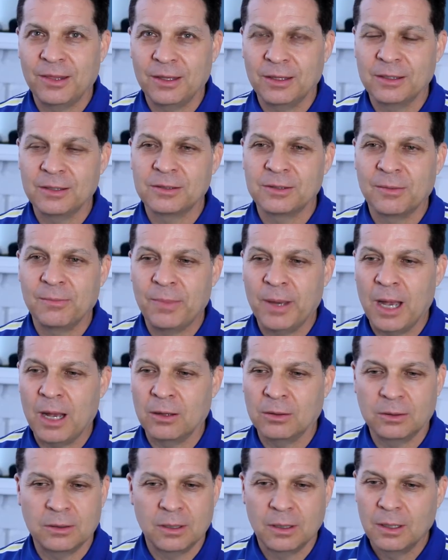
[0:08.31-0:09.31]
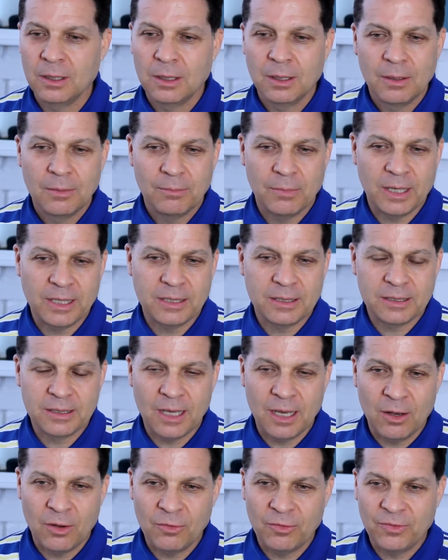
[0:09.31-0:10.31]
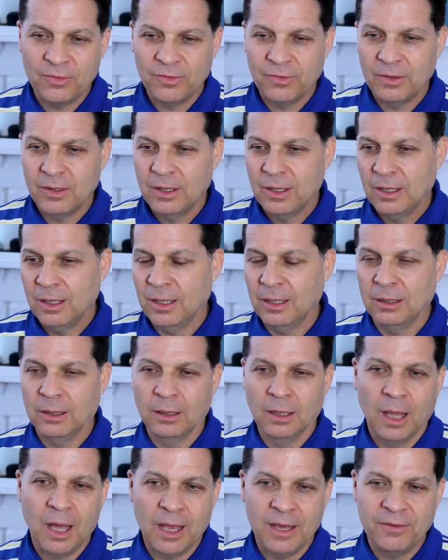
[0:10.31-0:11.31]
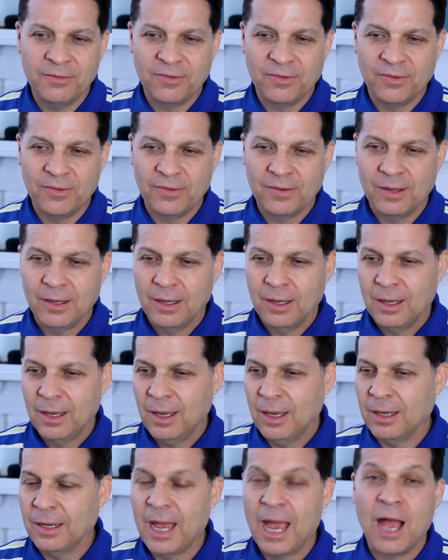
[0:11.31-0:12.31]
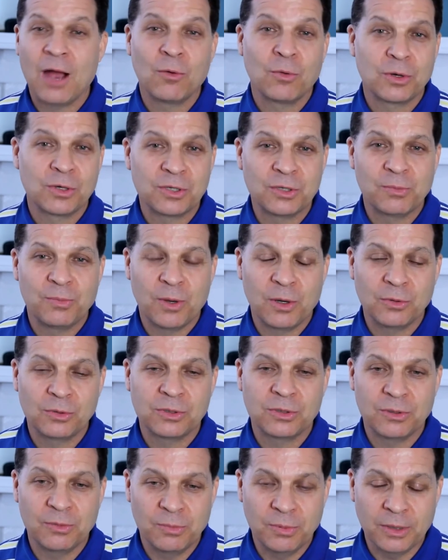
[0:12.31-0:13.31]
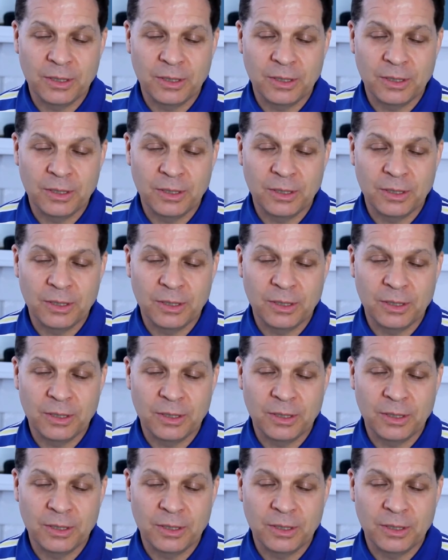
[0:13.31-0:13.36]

things about myself and life and how we're supposed to